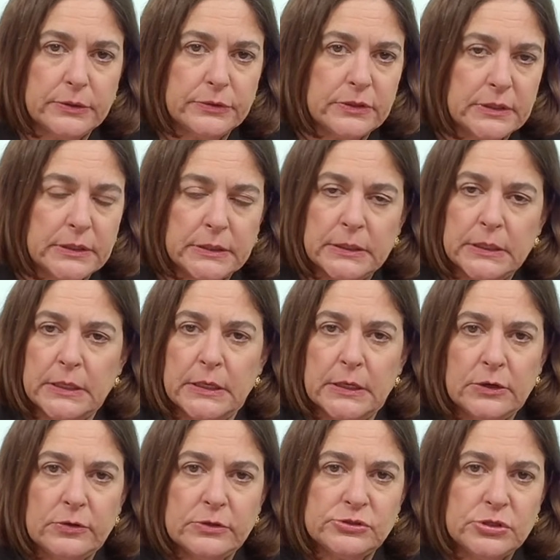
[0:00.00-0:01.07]
the
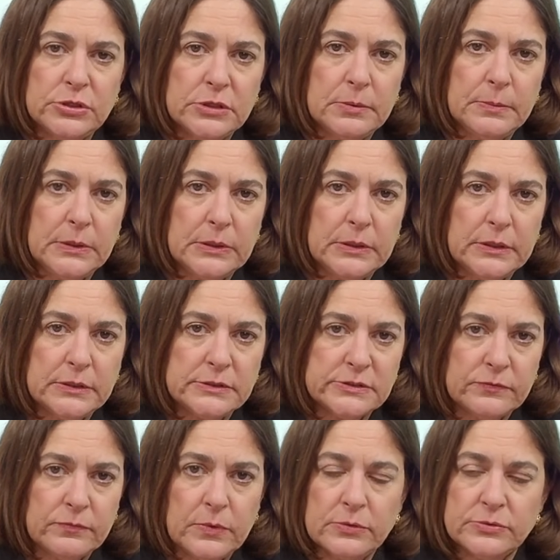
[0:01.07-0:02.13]
Christian communities
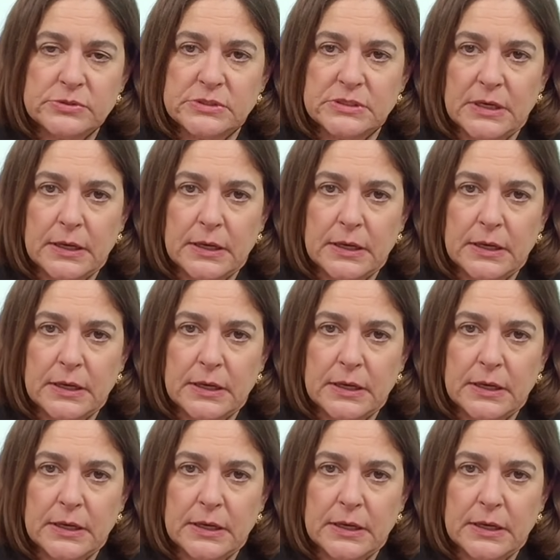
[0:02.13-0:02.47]
of most